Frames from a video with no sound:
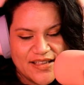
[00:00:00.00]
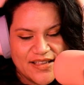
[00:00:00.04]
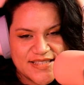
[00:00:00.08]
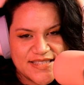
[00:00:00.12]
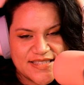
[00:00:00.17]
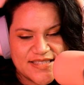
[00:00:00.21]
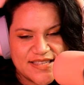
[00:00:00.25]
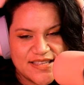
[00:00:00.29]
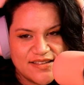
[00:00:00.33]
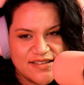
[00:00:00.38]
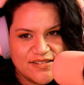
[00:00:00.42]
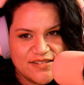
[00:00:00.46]

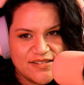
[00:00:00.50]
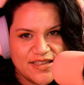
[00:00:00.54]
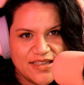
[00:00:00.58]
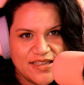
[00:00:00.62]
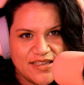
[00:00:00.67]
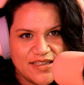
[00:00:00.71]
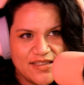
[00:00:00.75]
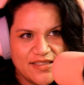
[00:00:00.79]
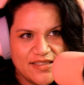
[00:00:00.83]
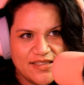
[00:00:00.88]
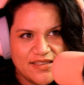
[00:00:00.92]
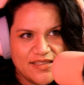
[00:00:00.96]
So
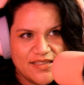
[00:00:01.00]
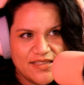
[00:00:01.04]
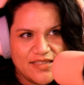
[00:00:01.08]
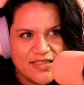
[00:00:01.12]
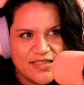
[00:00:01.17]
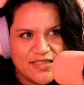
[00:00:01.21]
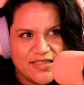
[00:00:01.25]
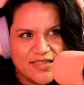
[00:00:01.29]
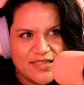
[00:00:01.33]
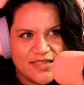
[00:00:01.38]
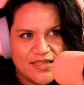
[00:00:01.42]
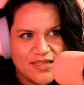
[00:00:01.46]
in
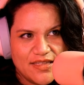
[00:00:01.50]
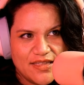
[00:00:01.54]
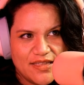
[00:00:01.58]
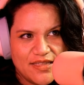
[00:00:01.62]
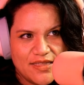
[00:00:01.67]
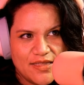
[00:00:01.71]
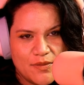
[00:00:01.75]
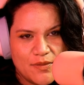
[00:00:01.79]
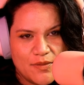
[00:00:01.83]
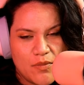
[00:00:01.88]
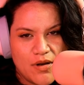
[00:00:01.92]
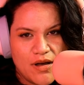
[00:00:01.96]
the
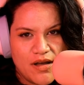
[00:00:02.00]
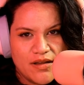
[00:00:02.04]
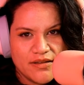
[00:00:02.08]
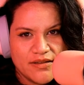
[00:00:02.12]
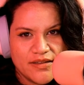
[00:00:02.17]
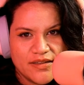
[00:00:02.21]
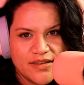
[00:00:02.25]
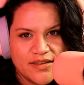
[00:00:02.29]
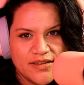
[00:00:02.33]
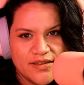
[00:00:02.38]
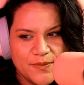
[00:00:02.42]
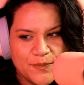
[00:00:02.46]

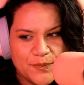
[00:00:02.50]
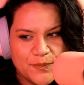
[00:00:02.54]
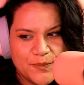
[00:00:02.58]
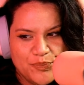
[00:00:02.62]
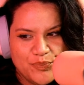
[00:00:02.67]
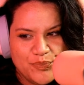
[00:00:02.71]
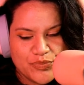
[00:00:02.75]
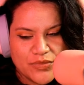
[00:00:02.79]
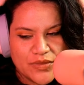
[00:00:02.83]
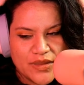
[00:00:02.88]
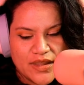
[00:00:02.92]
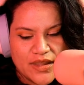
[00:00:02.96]
manga,
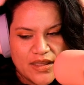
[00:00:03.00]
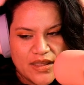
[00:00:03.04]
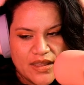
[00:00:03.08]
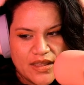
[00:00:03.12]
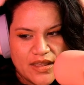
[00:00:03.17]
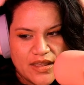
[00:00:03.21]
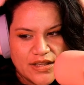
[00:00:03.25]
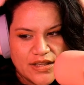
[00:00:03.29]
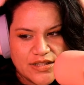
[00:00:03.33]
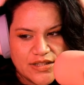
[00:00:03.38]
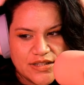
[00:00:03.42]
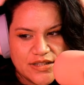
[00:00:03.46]

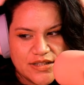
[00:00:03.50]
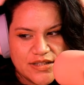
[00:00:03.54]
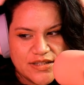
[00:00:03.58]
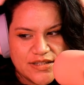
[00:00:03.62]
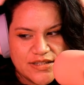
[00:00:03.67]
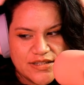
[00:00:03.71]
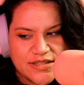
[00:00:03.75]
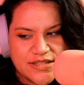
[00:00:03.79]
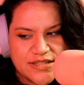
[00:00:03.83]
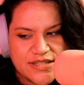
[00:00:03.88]
she